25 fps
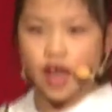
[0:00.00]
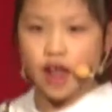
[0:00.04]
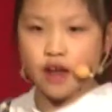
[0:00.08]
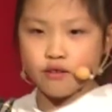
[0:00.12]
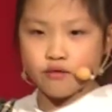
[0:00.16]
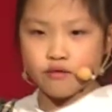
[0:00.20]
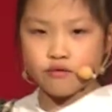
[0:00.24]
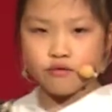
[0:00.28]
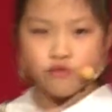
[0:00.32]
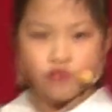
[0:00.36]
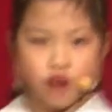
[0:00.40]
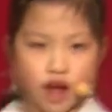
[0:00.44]

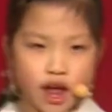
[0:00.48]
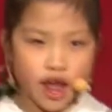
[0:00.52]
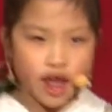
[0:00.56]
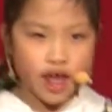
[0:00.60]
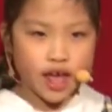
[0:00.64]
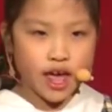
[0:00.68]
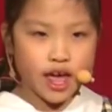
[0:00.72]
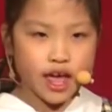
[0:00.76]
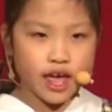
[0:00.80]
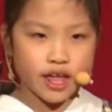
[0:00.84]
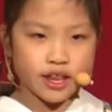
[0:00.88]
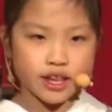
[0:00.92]
and
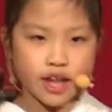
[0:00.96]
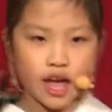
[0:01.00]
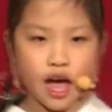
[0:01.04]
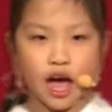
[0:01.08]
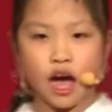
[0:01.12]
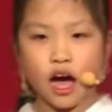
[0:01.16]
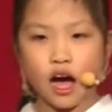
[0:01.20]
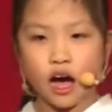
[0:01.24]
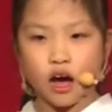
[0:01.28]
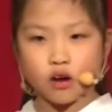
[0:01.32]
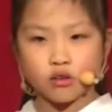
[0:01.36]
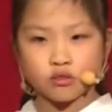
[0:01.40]
ran
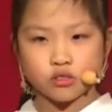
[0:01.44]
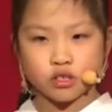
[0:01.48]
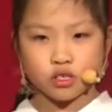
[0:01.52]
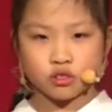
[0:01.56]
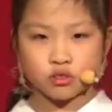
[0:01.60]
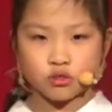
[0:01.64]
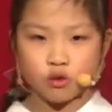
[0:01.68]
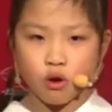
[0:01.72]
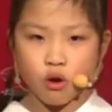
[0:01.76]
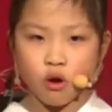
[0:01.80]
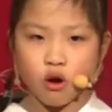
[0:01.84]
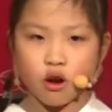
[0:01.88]
out the
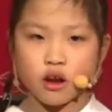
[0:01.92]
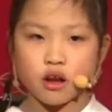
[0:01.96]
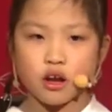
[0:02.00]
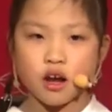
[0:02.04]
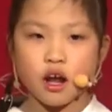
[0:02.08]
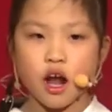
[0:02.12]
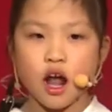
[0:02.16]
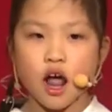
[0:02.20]
door.